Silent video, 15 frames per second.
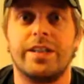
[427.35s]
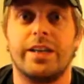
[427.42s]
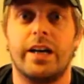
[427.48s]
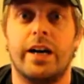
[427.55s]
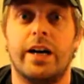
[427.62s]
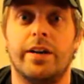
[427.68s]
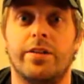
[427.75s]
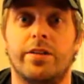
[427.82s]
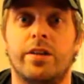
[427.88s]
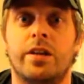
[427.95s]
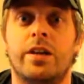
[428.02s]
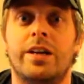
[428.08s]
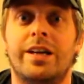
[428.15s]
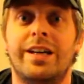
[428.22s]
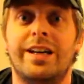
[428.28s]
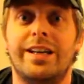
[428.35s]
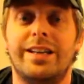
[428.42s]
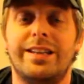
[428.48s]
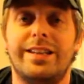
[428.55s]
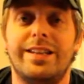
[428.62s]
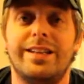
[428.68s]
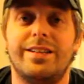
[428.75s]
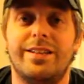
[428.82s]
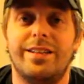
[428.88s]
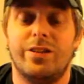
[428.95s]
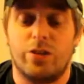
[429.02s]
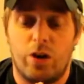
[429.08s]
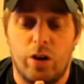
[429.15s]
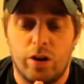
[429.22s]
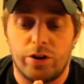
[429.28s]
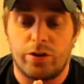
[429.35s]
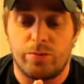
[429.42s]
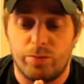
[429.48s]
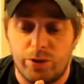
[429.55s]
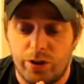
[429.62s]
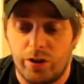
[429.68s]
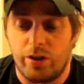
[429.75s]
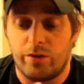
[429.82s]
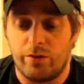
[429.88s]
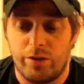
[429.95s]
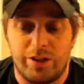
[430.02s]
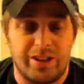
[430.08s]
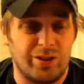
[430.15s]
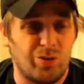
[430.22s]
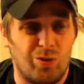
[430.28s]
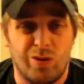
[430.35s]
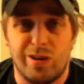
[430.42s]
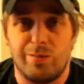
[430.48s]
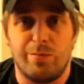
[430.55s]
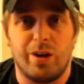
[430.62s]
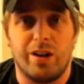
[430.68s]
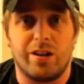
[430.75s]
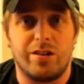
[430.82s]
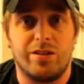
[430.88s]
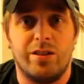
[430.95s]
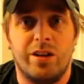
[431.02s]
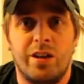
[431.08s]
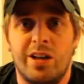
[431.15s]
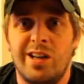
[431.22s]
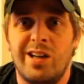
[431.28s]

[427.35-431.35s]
Guys, this is awesome stuff for like $20.